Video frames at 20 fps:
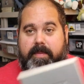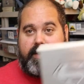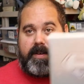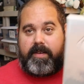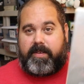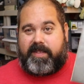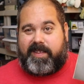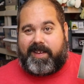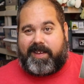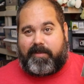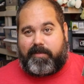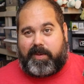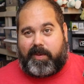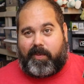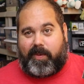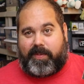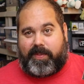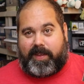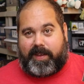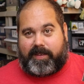but you'd think it'd be
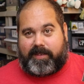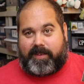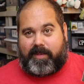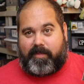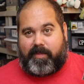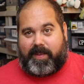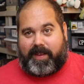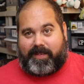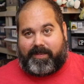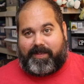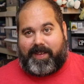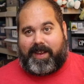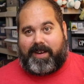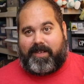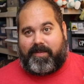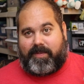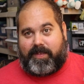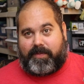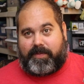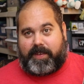worth like something like
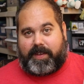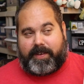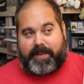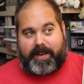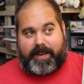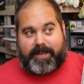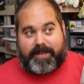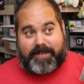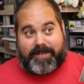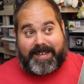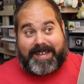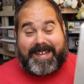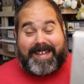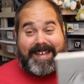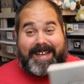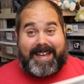ten to fifteen dollars.